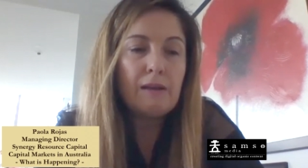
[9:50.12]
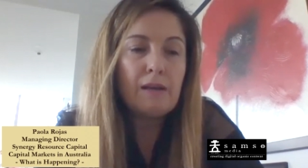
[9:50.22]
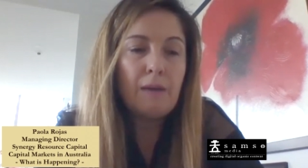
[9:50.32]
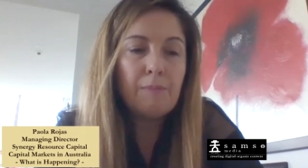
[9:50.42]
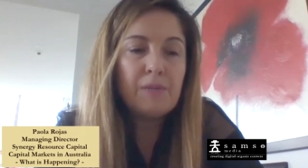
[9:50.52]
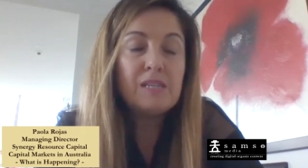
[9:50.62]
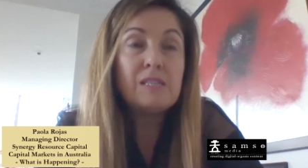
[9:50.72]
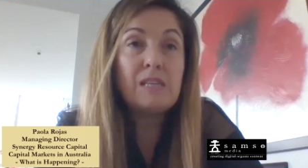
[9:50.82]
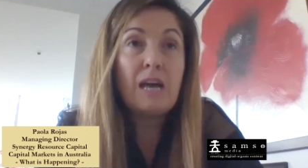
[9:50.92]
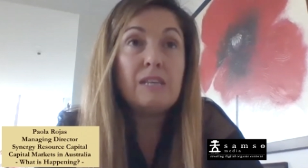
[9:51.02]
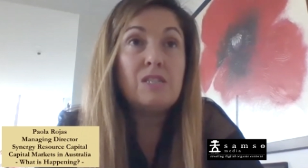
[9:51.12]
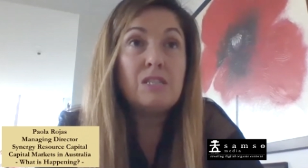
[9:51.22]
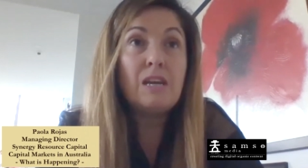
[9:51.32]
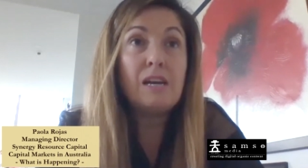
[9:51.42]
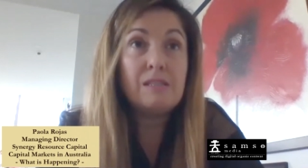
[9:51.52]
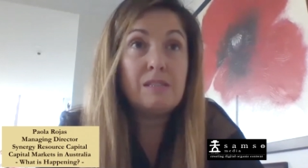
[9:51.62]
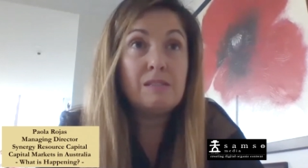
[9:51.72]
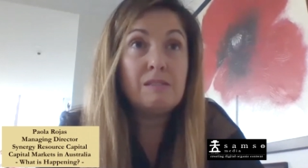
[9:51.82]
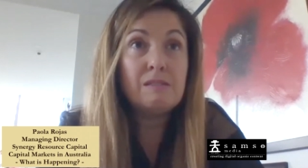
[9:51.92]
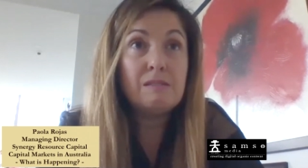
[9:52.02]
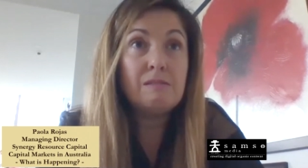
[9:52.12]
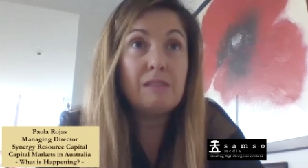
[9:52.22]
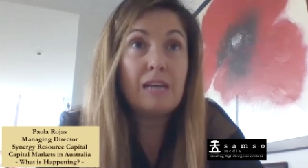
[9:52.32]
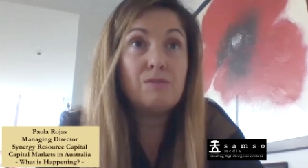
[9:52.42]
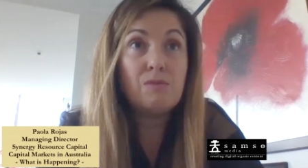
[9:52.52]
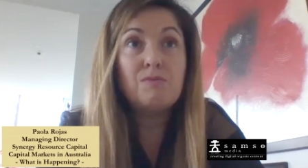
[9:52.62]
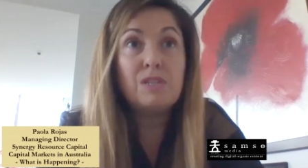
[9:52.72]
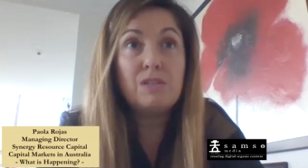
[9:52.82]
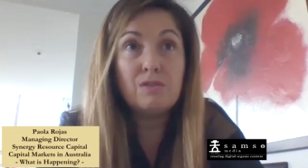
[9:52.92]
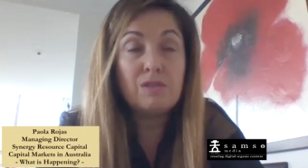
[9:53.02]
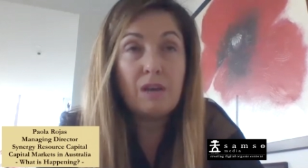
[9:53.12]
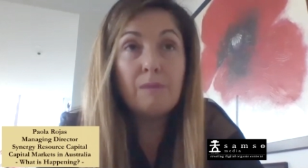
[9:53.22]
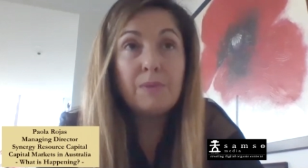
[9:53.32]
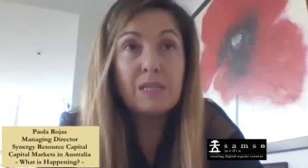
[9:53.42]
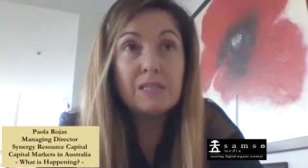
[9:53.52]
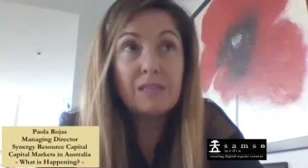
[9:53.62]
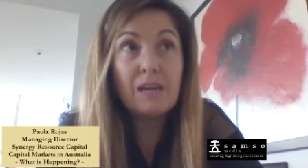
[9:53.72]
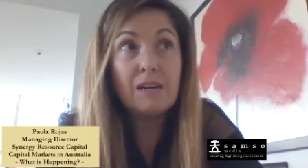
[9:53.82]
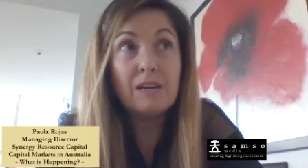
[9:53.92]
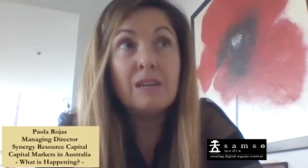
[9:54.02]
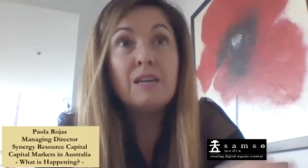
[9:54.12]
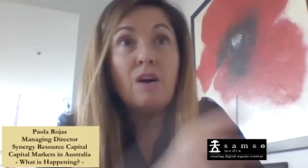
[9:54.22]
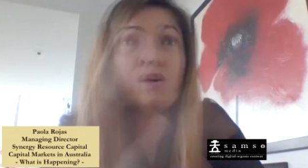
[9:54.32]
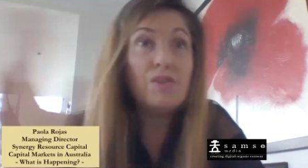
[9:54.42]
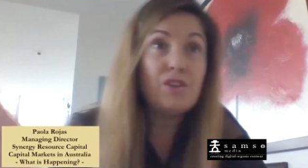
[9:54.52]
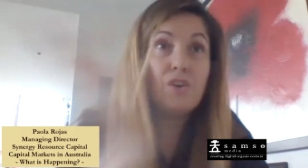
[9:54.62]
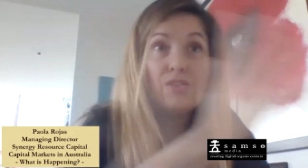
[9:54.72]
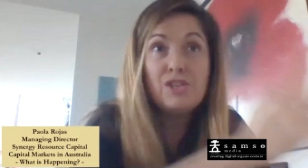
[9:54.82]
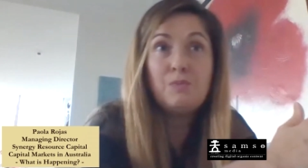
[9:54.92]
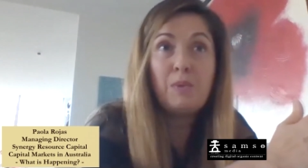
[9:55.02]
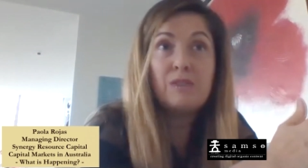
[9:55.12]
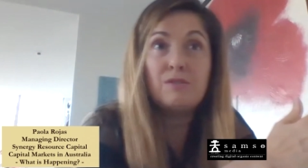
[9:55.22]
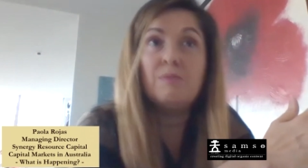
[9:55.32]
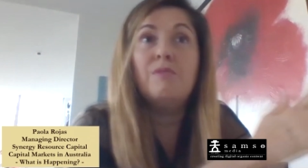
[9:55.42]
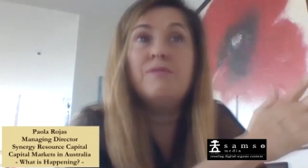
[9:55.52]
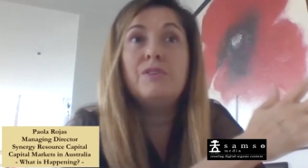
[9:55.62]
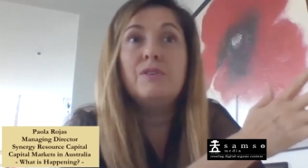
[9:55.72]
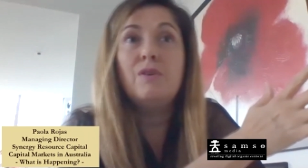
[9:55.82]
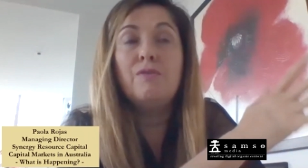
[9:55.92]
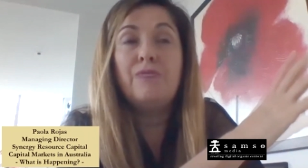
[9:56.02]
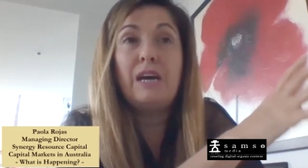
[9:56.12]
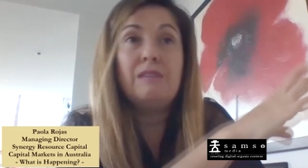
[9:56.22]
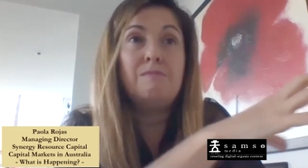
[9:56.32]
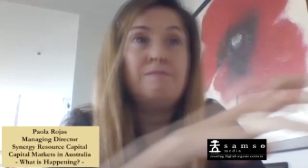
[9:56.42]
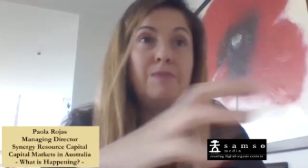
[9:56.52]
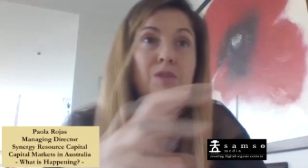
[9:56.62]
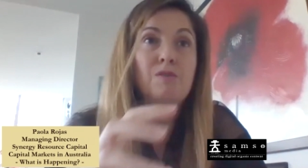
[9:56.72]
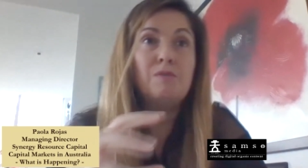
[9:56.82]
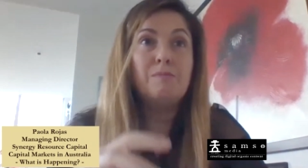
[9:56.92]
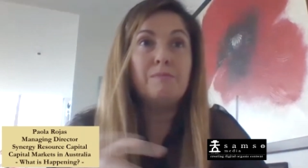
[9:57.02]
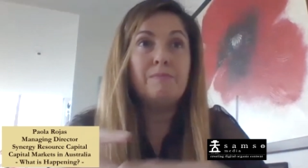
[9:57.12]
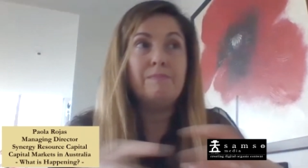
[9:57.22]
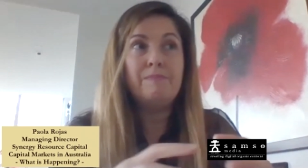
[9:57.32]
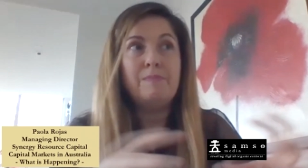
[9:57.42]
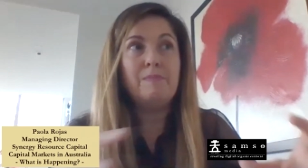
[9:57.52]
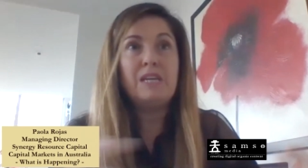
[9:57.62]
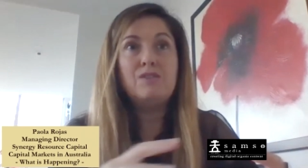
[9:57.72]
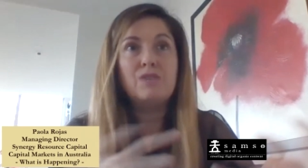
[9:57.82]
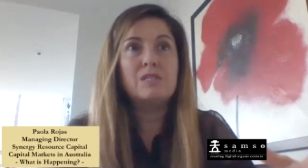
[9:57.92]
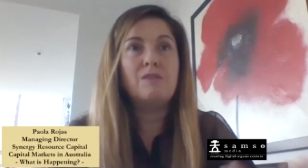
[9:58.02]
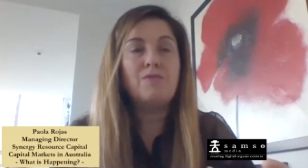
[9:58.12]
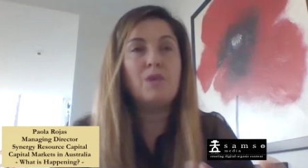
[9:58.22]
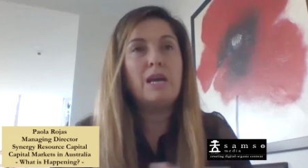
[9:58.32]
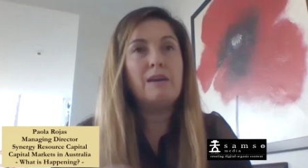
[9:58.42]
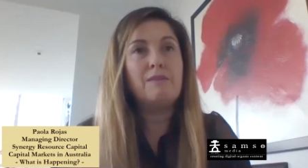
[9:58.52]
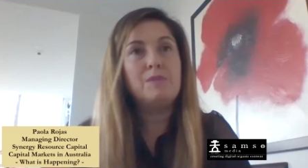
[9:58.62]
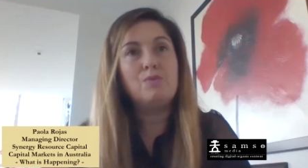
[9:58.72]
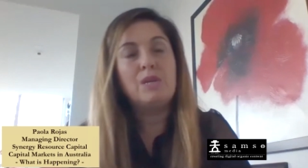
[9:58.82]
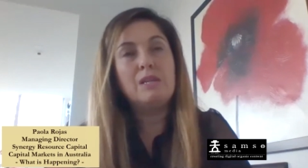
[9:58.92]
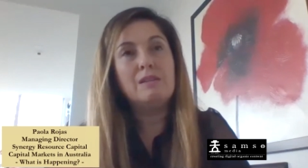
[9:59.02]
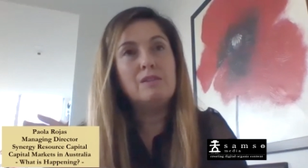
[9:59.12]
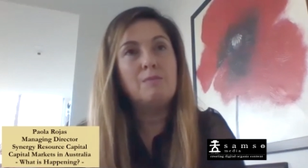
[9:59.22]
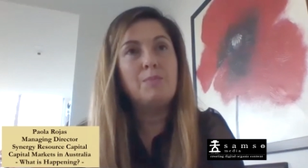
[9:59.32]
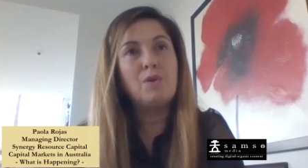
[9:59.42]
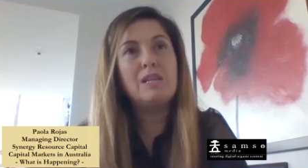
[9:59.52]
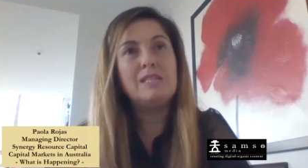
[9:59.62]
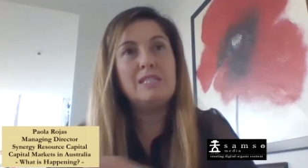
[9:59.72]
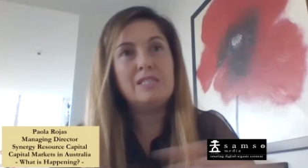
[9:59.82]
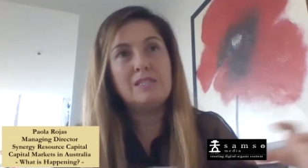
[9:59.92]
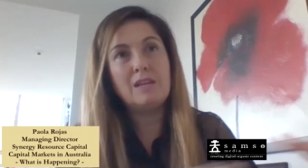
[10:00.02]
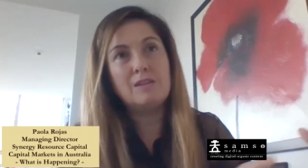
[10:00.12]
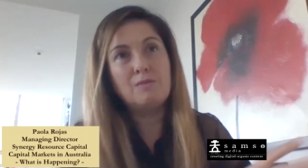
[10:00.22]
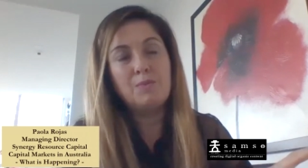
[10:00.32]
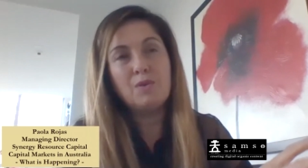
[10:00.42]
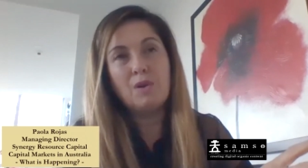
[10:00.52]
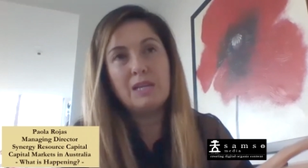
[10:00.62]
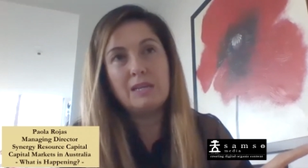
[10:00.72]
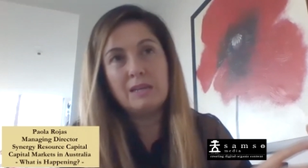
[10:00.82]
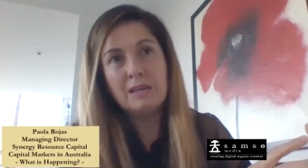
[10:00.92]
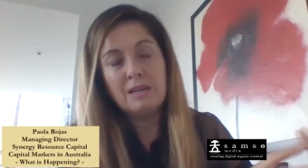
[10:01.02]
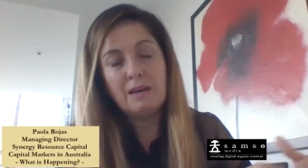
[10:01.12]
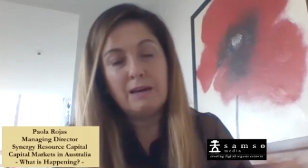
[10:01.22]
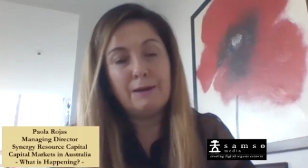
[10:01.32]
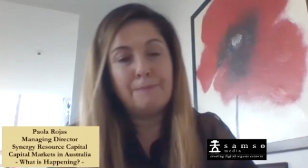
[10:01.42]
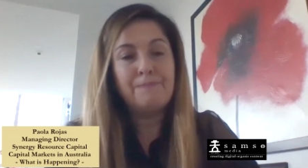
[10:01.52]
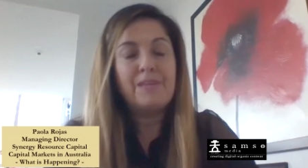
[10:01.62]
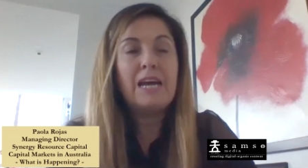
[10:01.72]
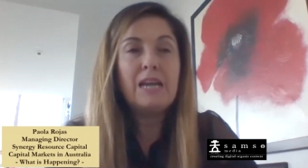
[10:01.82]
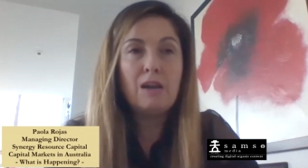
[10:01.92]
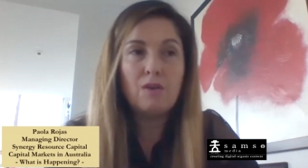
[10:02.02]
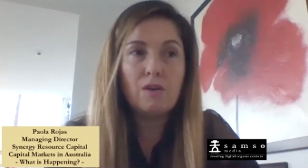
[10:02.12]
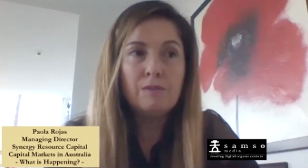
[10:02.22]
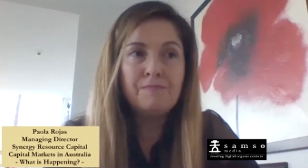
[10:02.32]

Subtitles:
companies such as natural resource companies that are on the other spectrum of that matrix, if you like, between purely digital to purely analog.